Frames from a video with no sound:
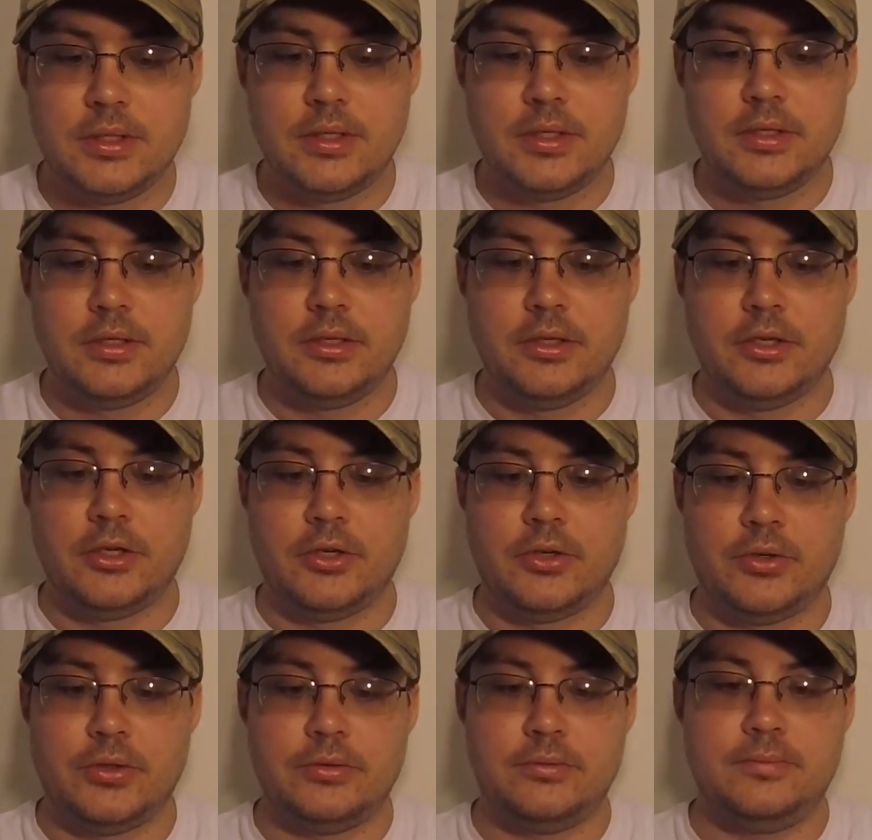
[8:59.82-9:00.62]
you
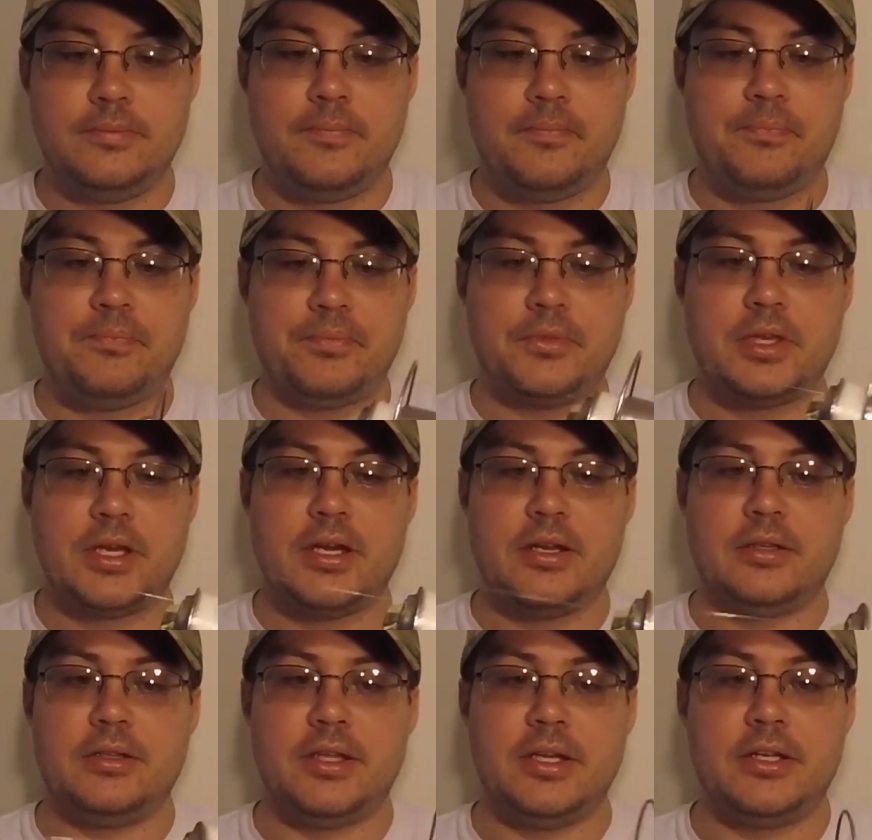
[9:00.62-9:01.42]
know, kind
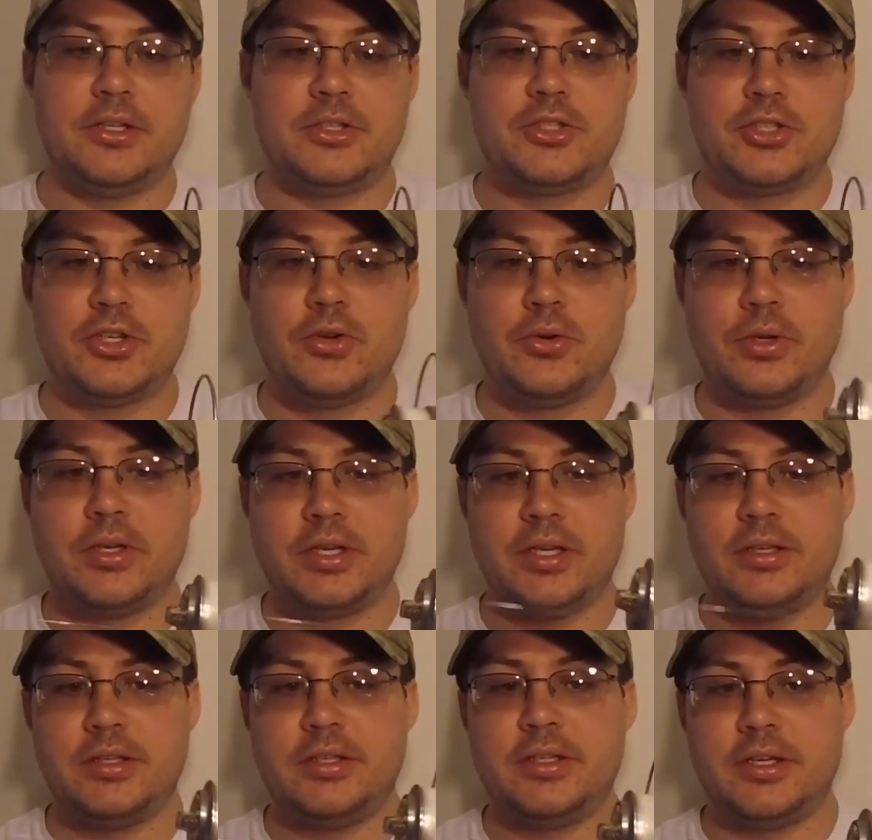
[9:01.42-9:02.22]
of let it soak
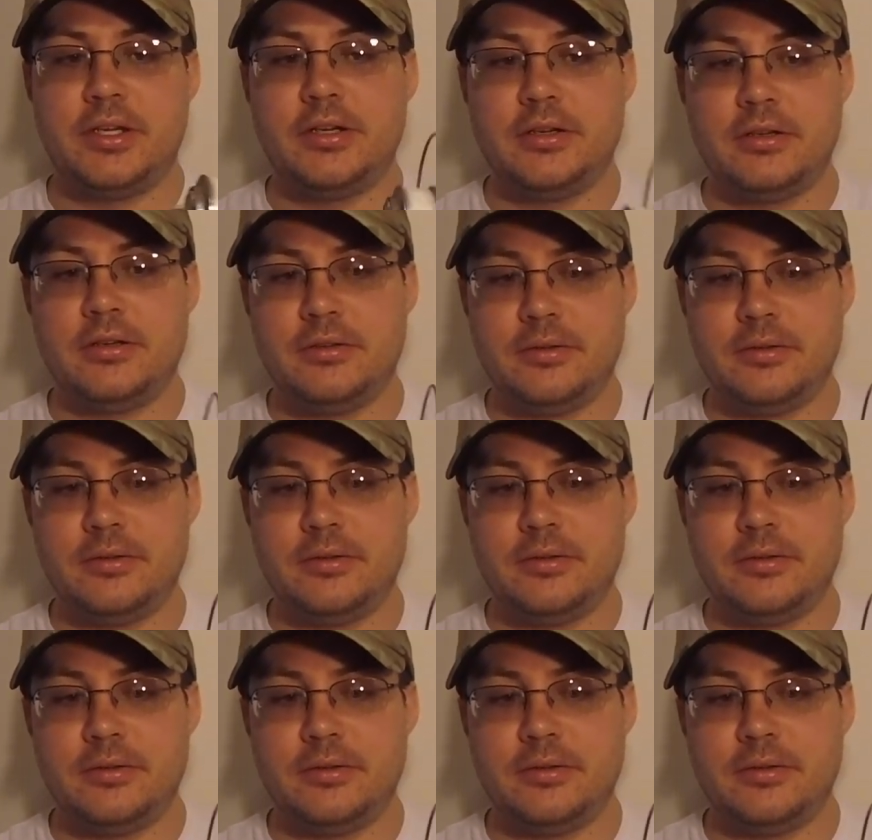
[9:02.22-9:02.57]
in there.